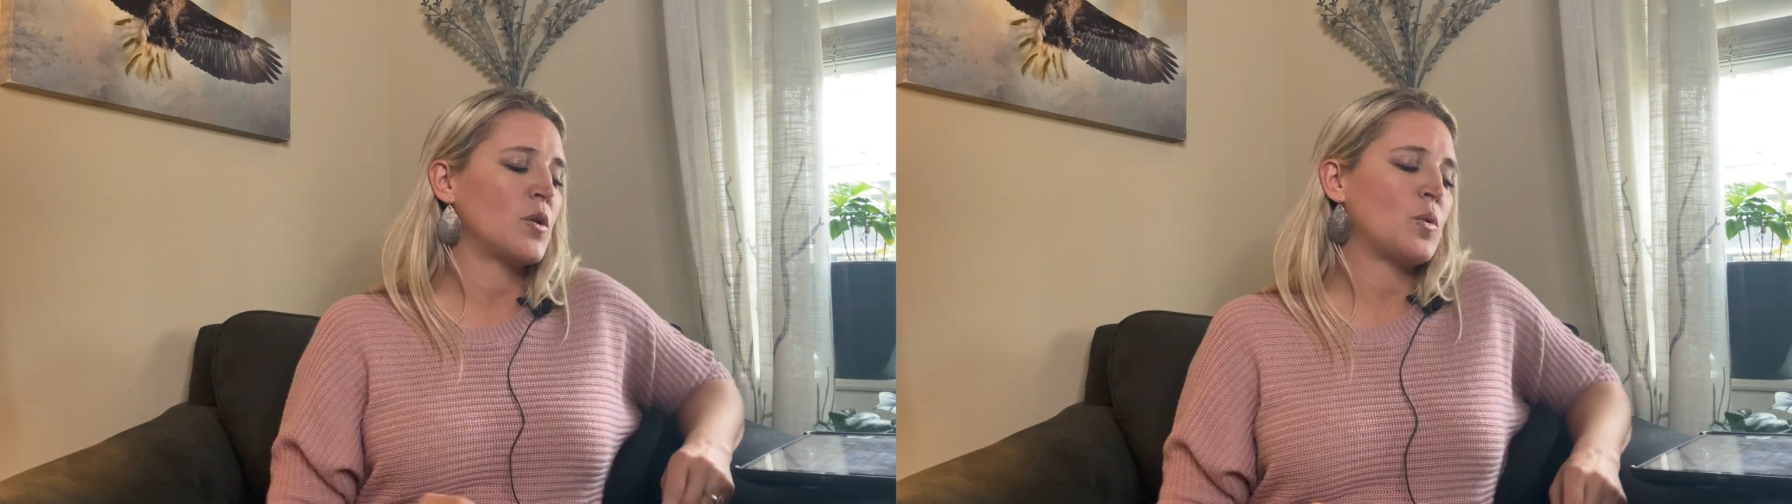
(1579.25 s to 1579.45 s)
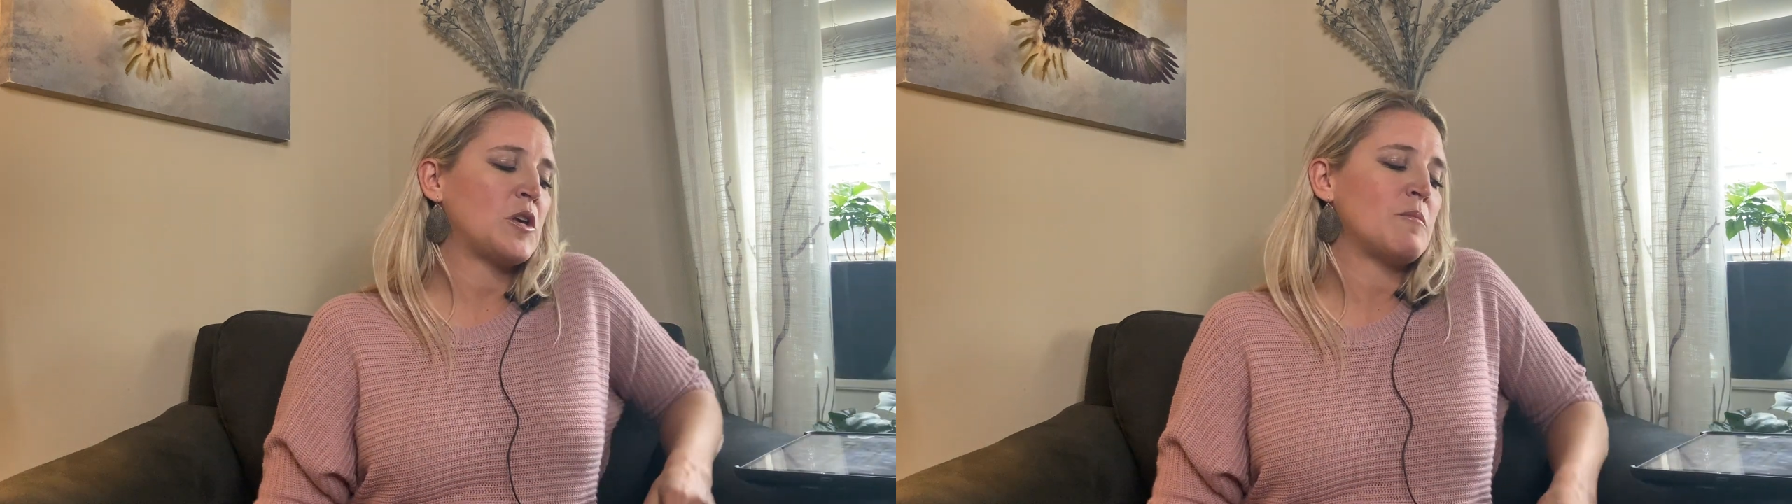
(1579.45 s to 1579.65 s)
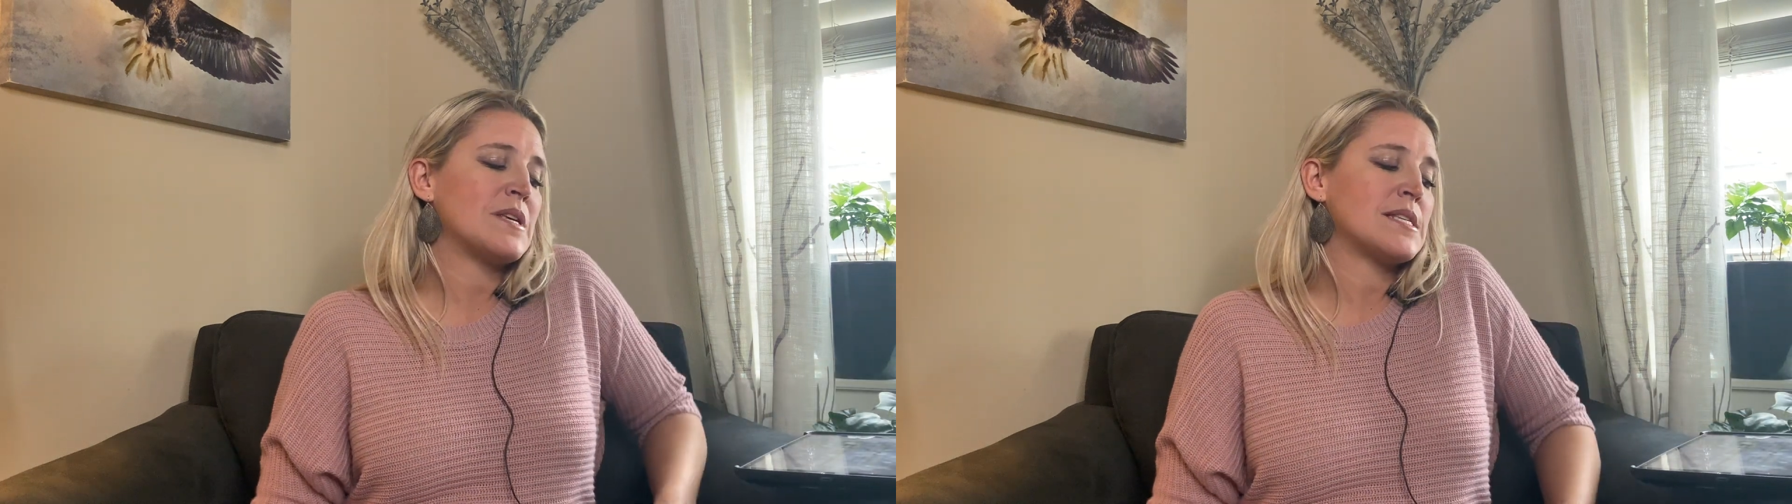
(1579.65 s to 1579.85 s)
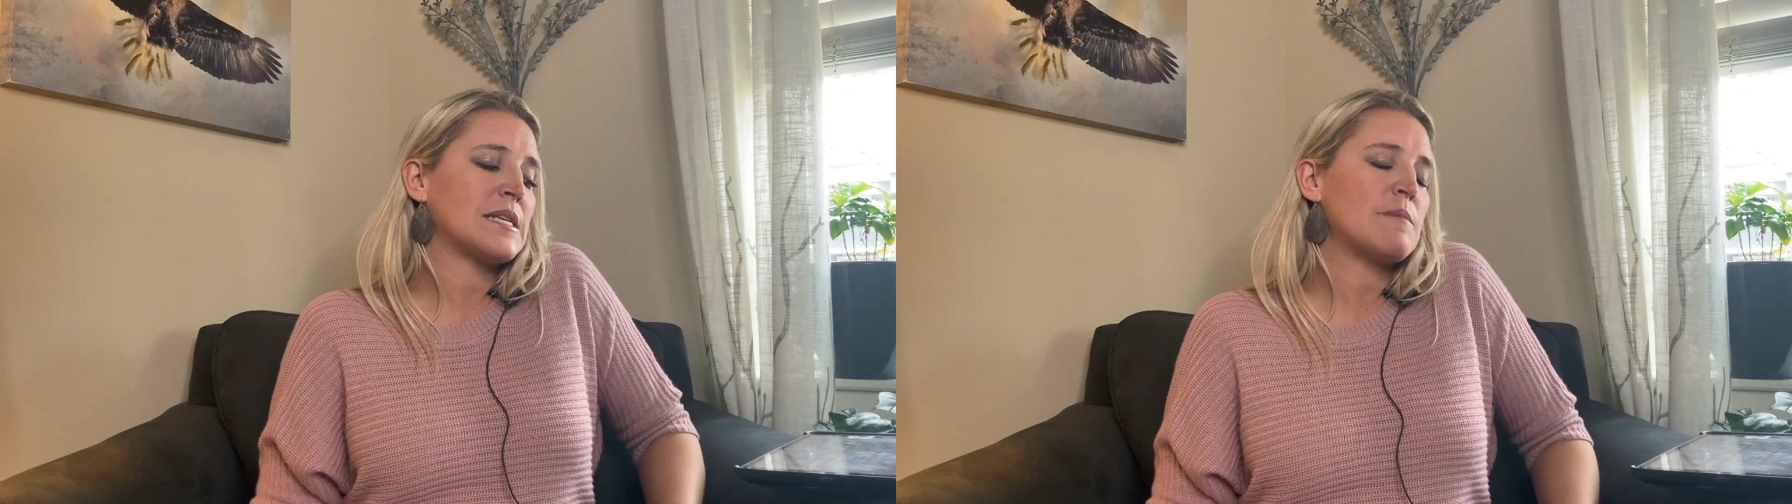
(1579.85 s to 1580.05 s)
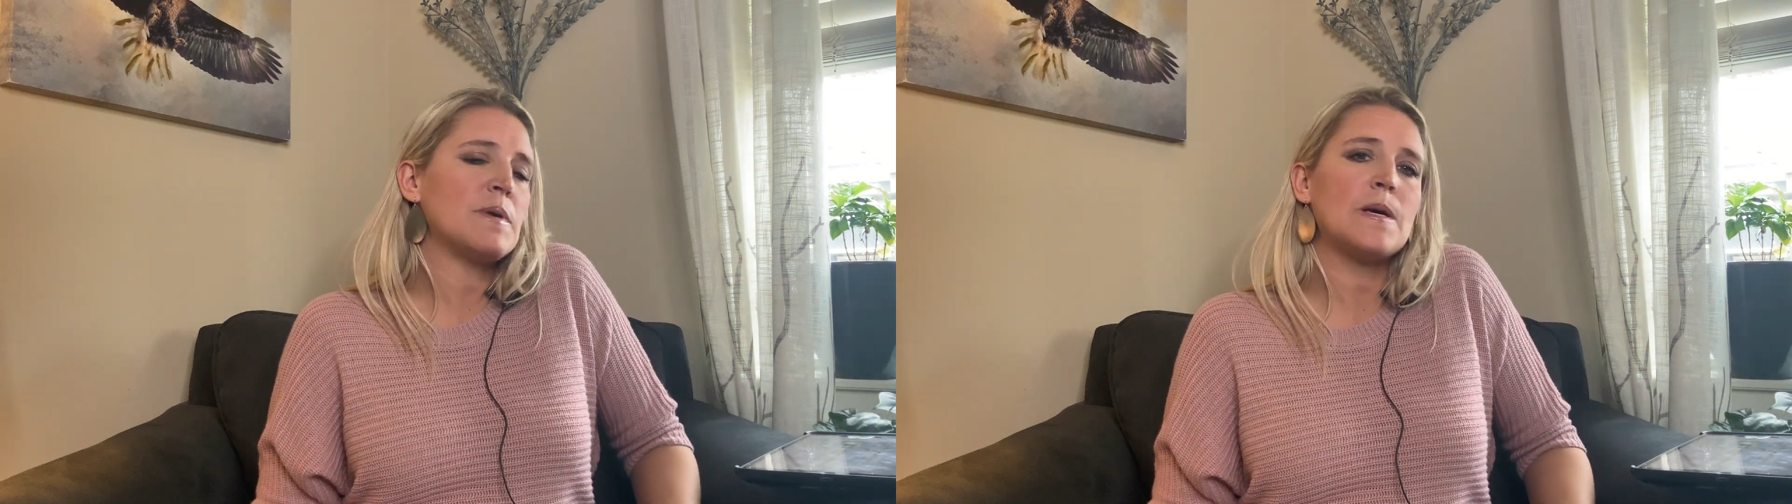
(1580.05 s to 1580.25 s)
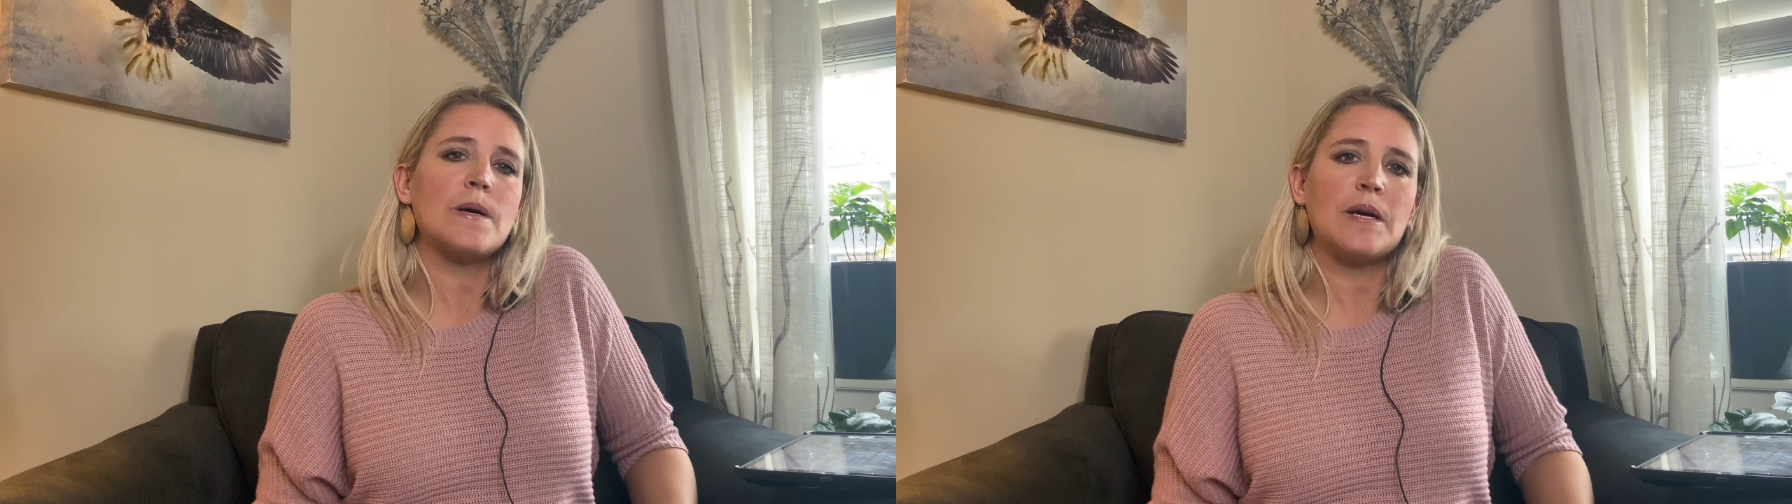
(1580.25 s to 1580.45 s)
Will you be sleeping or